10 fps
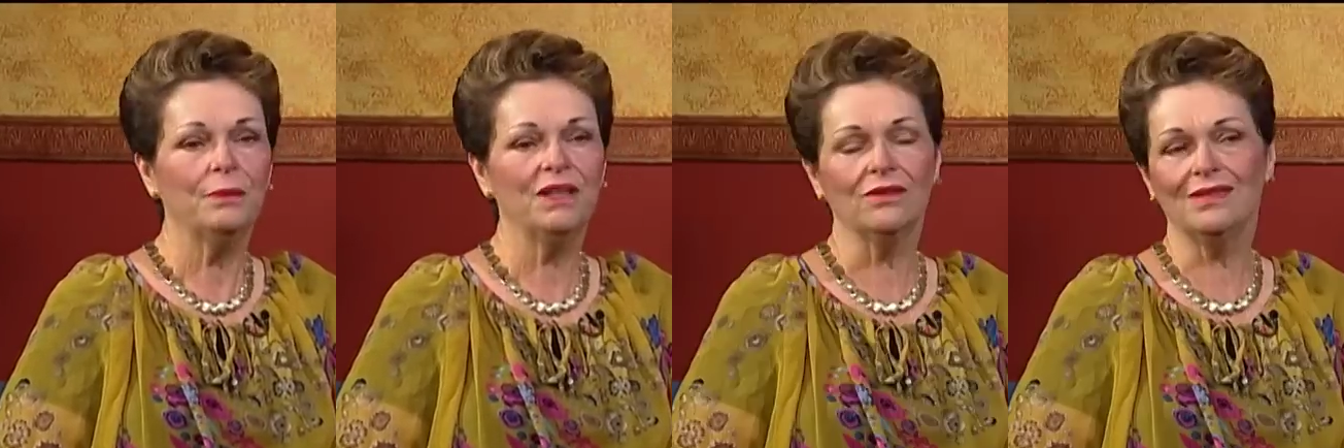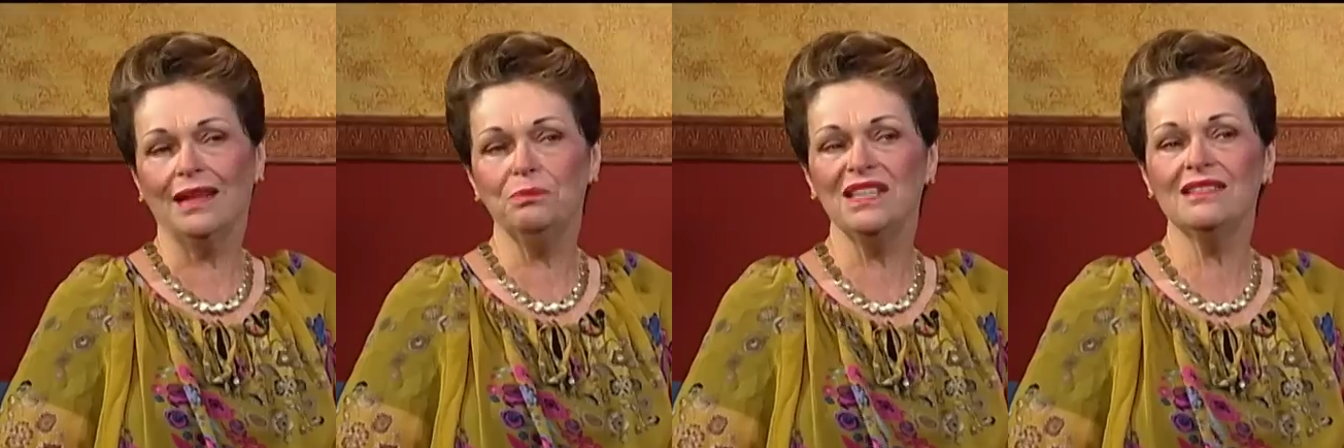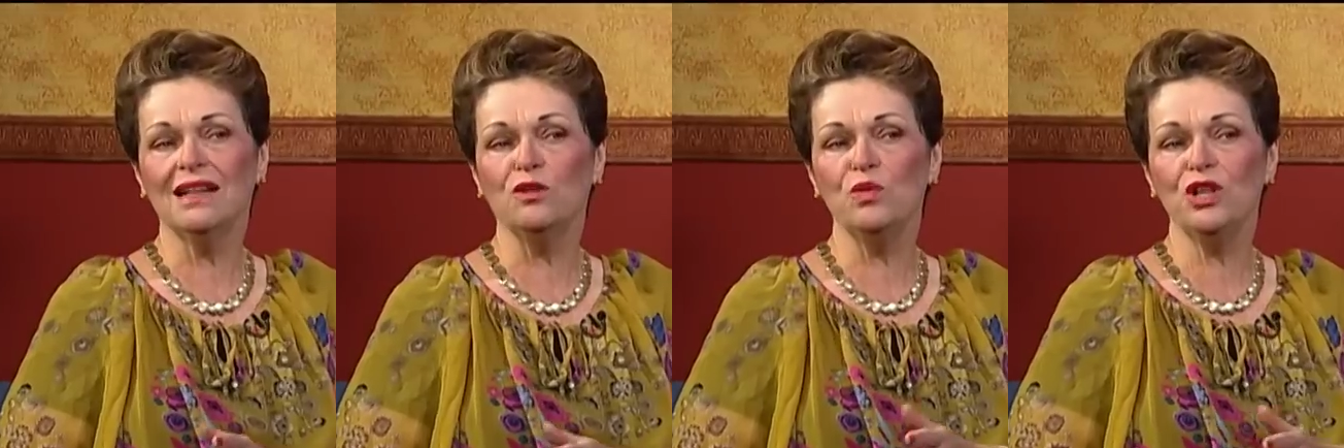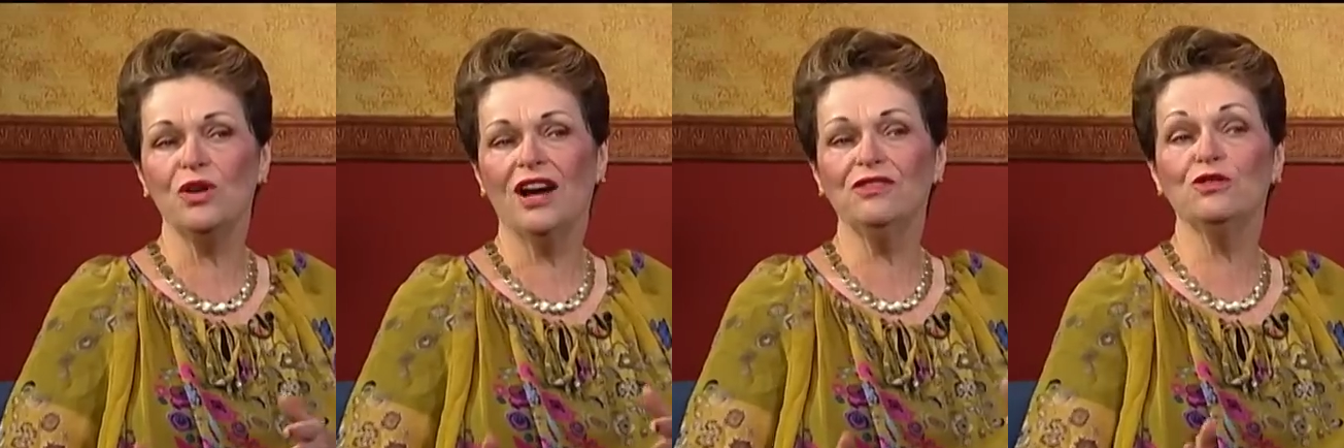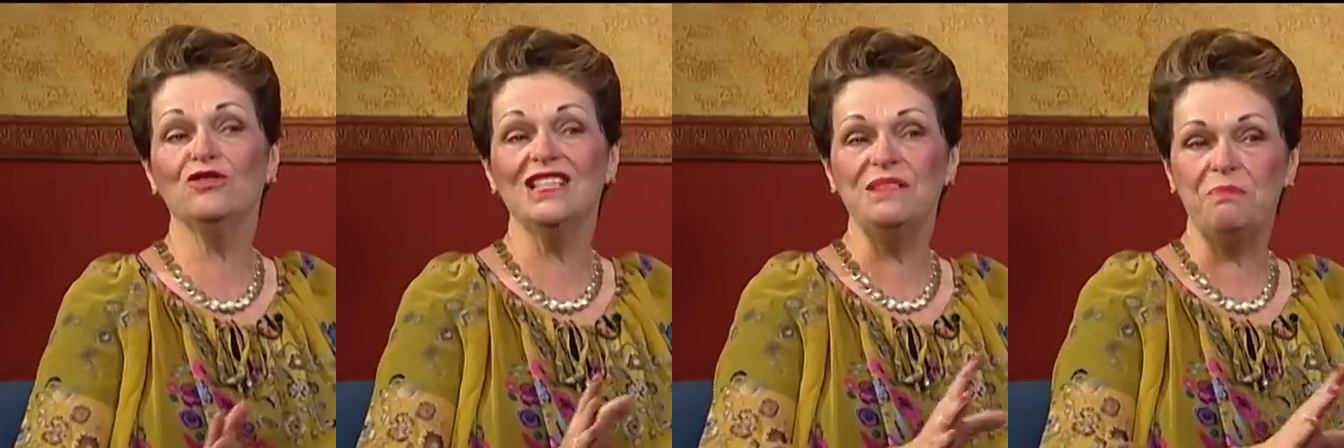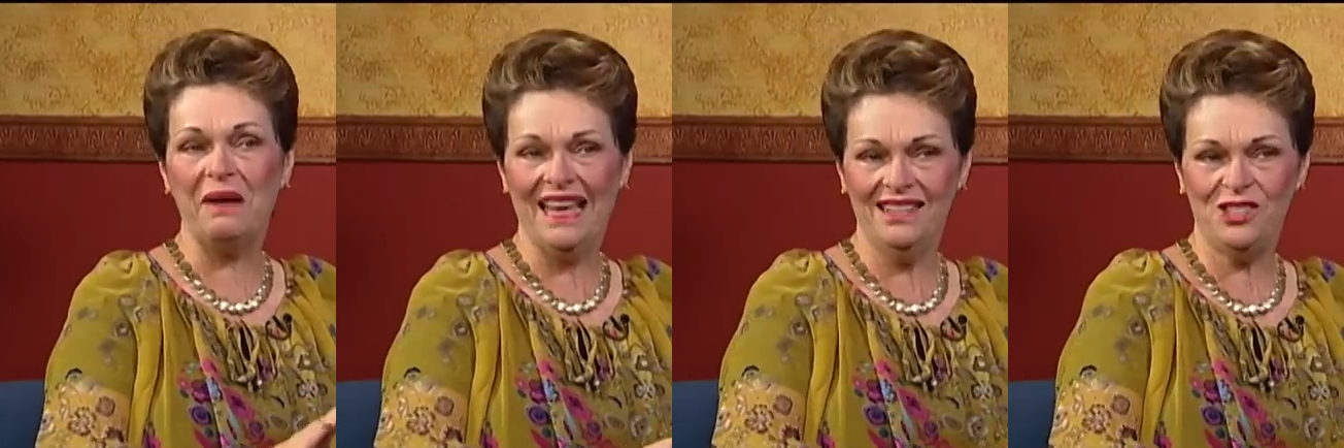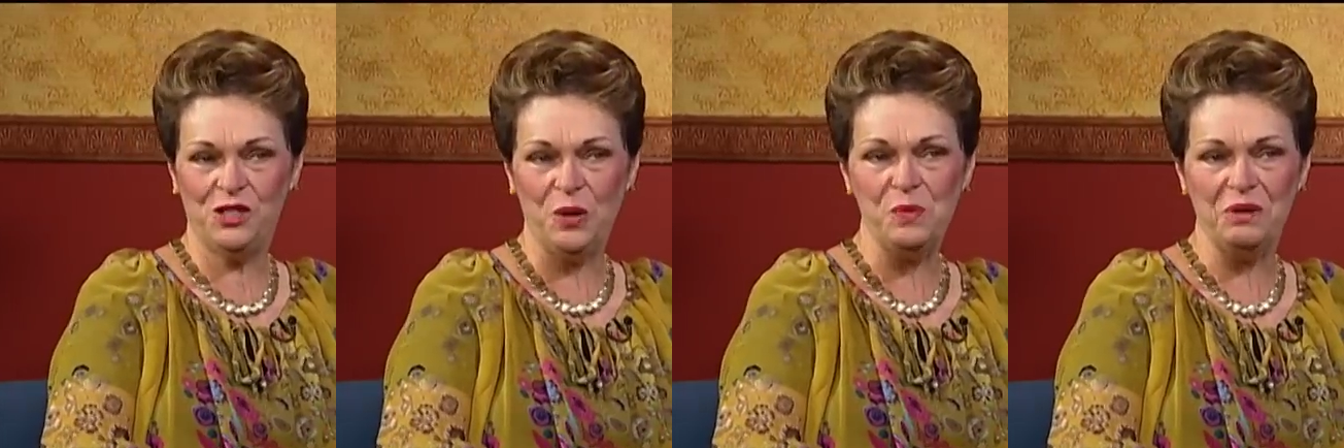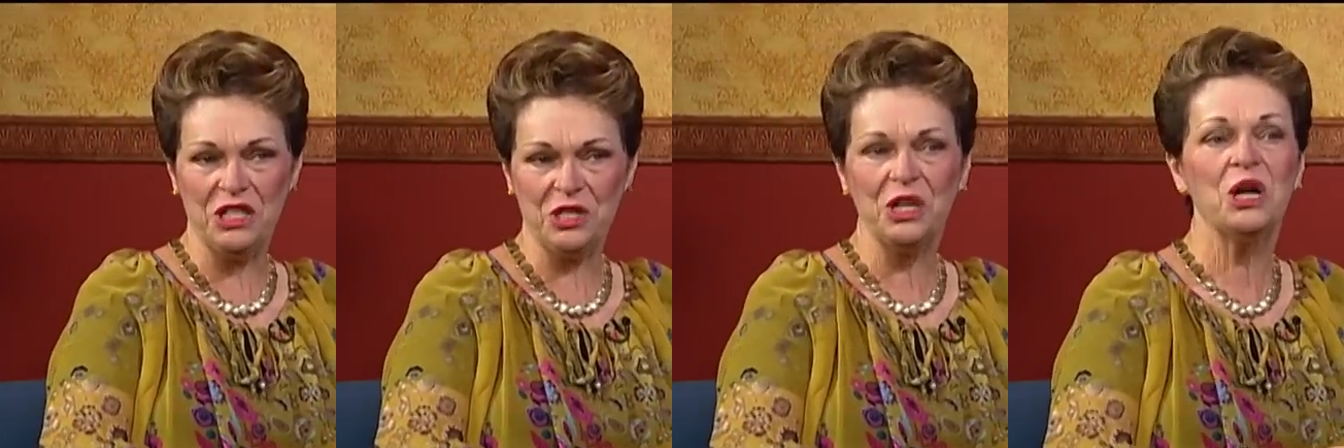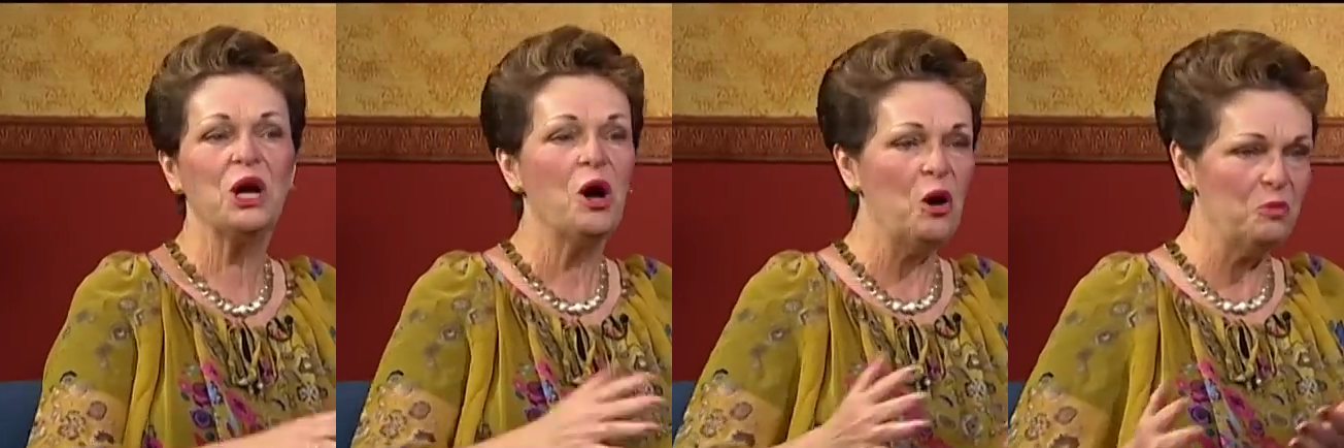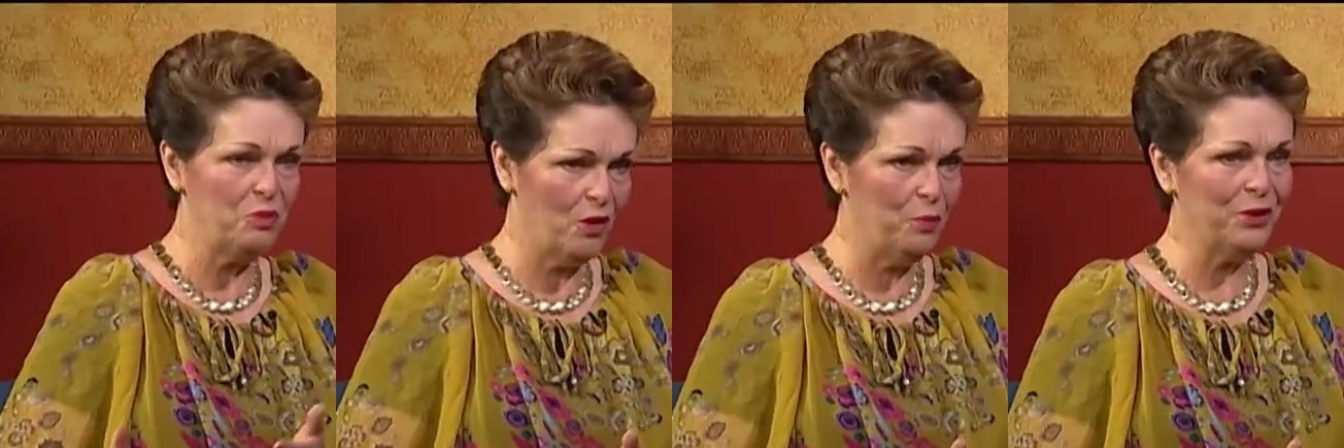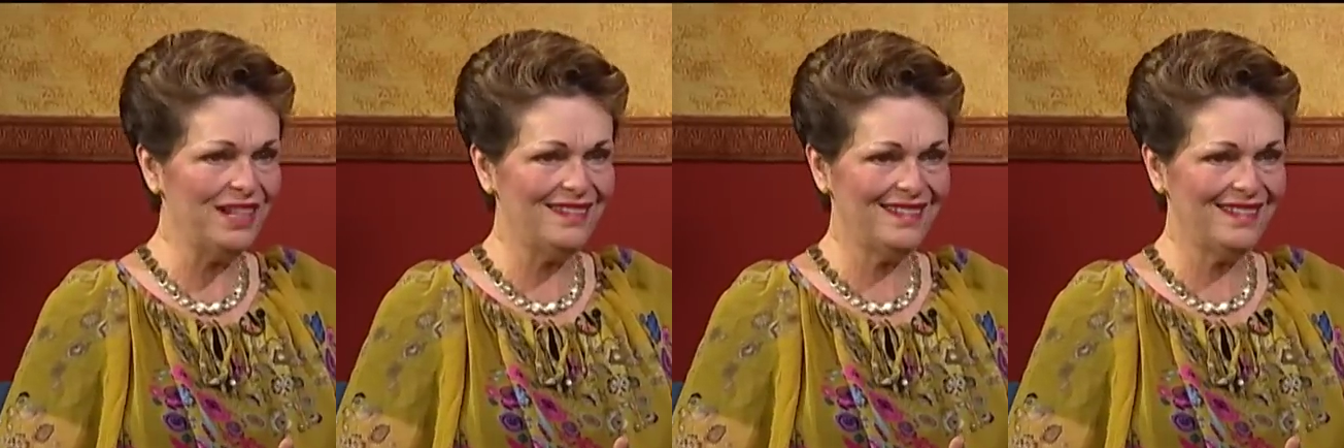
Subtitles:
because that means that we don't have to depend so much on property